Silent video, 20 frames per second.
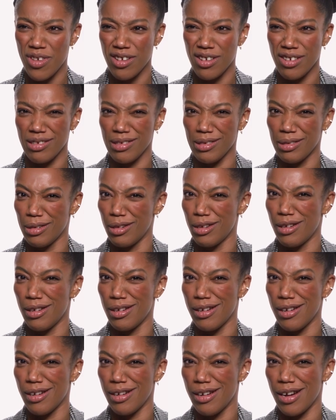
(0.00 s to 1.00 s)

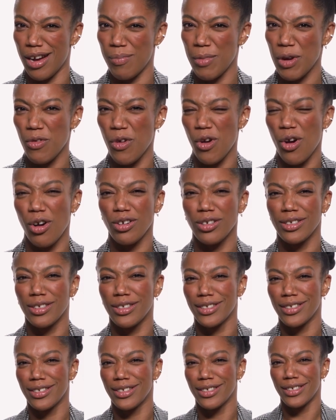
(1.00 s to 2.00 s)
Am I wrong?
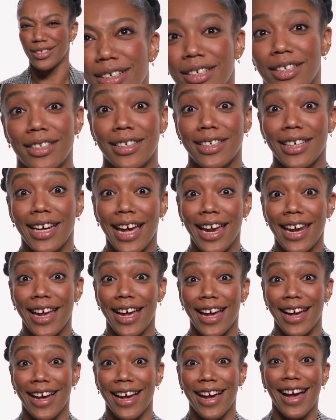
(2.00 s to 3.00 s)
Did I
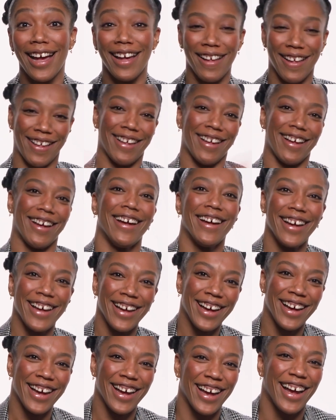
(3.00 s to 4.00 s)
get
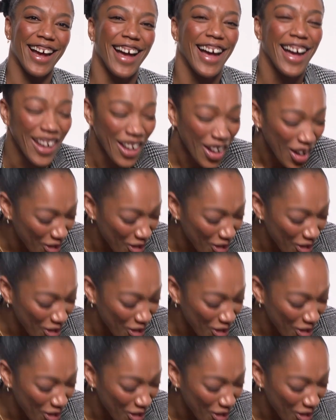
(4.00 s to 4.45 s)
it?